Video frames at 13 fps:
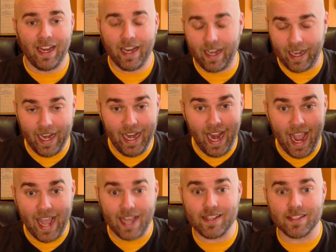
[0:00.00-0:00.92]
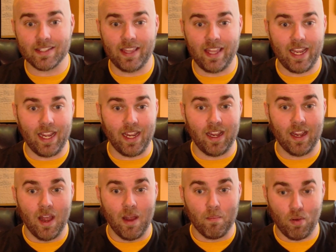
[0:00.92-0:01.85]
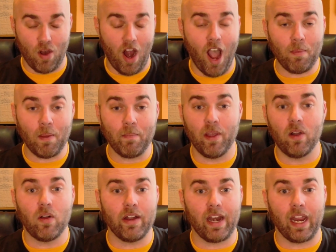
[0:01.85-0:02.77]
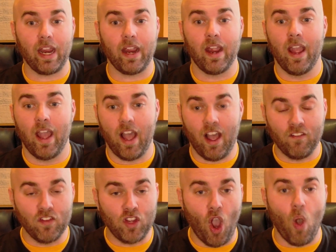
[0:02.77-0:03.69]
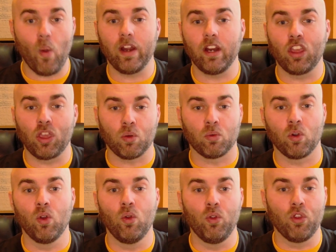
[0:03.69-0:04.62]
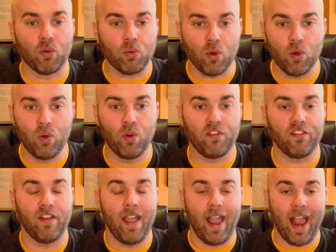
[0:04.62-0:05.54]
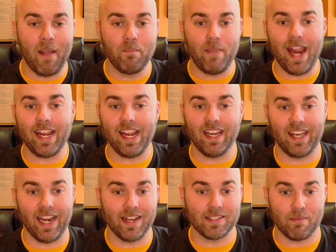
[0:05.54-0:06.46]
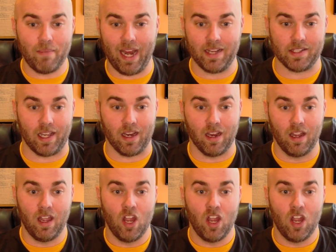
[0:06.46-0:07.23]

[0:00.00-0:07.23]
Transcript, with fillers: He has the probability of going through the roof and making things amazing.